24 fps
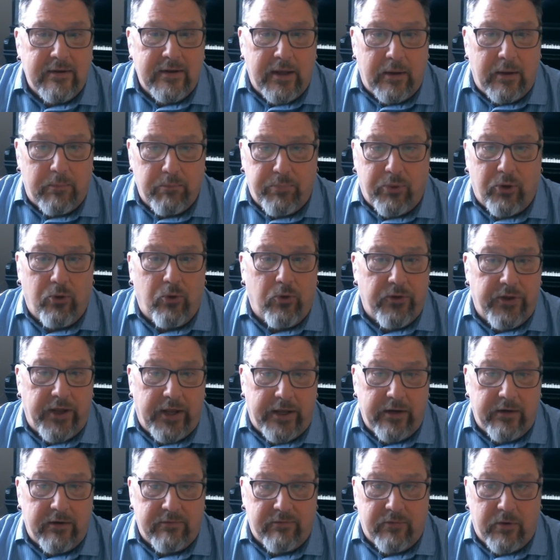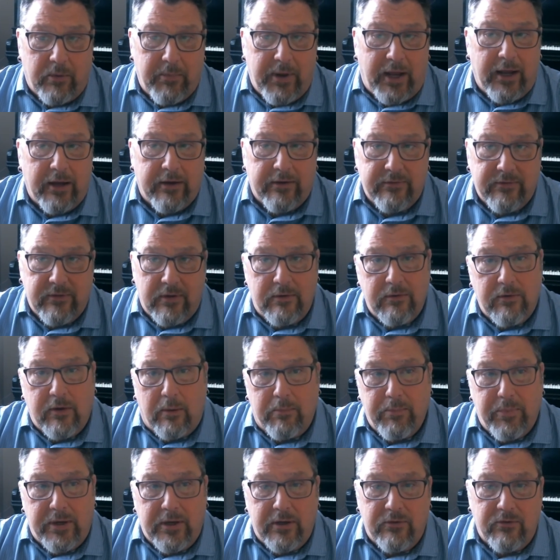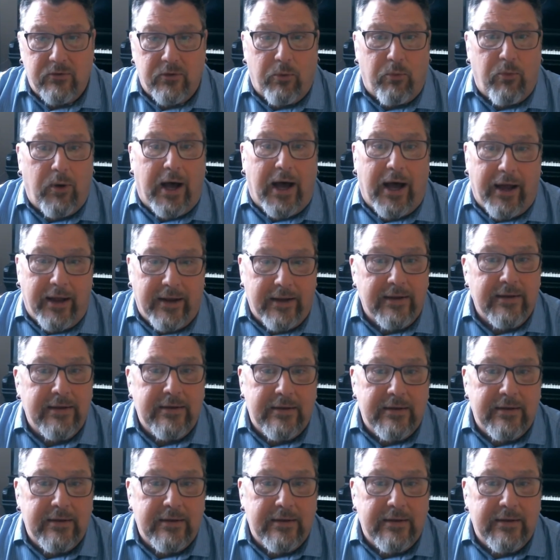and pull data from X and dump it into Y.